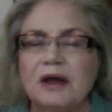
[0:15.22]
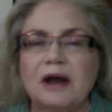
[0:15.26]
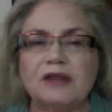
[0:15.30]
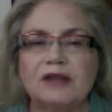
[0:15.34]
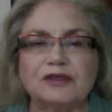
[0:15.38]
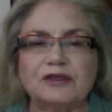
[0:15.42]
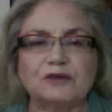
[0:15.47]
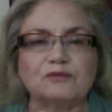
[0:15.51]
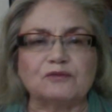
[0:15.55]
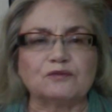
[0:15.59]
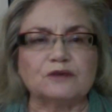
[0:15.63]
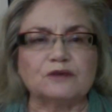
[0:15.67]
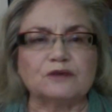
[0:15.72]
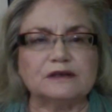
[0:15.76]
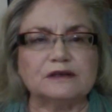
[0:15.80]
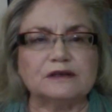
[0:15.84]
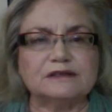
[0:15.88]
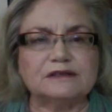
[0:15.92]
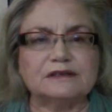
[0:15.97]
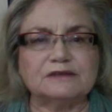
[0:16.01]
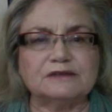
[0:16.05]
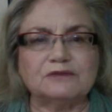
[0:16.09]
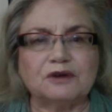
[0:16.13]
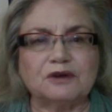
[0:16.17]
The
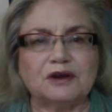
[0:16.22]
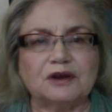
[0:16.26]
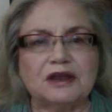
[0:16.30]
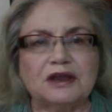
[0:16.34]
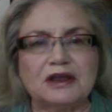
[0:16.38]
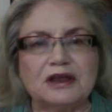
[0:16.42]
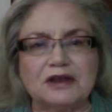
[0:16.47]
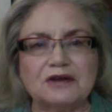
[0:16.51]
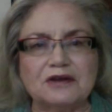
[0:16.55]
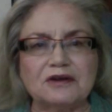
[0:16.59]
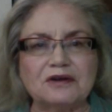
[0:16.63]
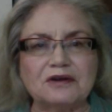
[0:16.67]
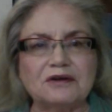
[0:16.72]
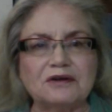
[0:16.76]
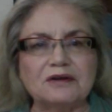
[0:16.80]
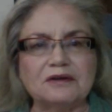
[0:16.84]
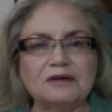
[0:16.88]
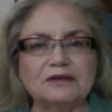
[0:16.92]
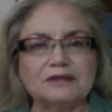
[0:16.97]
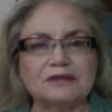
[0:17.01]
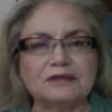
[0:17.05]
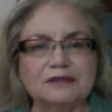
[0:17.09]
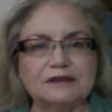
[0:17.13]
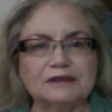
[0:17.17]
reason we're here
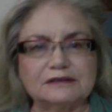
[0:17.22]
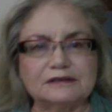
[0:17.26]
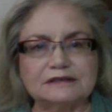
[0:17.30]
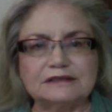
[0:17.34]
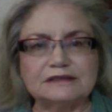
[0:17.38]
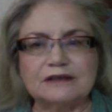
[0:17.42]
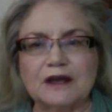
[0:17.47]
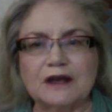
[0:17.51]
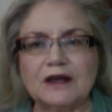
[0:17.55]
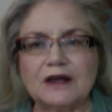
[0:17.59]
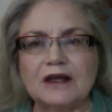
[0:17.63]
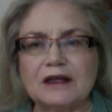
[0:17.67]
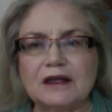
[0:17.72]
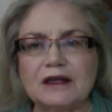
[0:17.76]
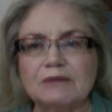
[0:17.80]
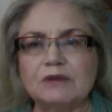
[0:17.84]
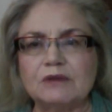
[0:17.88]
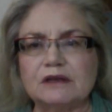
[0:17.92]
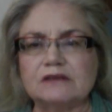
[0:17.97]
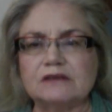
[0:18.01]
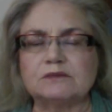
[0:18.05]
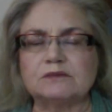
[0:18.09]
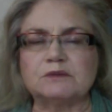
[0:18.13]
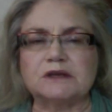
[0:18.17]
this time
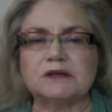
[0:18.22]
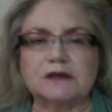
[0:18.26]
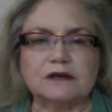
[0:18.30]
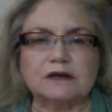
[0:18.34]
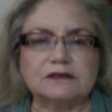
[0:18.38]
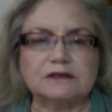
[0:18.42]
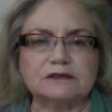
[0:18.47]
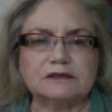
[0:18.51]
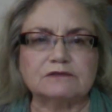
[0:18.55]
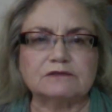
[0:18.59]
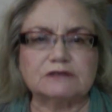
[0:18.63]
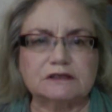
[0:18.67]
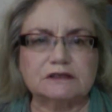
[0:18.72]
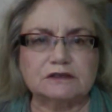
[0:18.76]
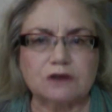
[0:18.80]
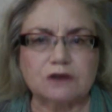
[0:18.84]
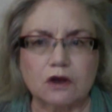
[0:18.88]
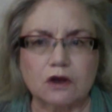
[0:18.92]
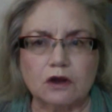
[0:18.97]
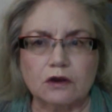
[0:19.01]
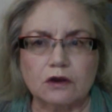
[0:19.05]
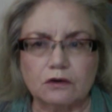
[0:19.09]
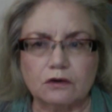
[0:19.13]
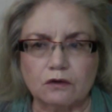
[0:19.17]
is because of
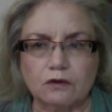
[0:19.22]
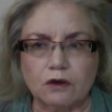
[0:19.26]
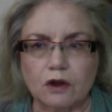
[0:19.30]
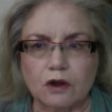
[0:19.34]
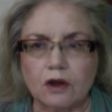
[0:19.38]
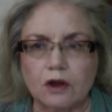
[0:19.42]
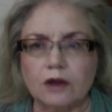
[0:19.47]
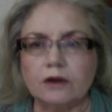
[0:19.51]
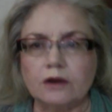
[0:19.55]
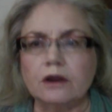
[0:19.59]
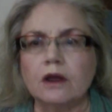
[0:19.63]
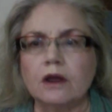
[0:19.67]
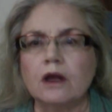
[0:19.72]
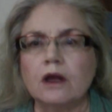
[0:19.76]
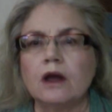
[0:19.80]
Songkran.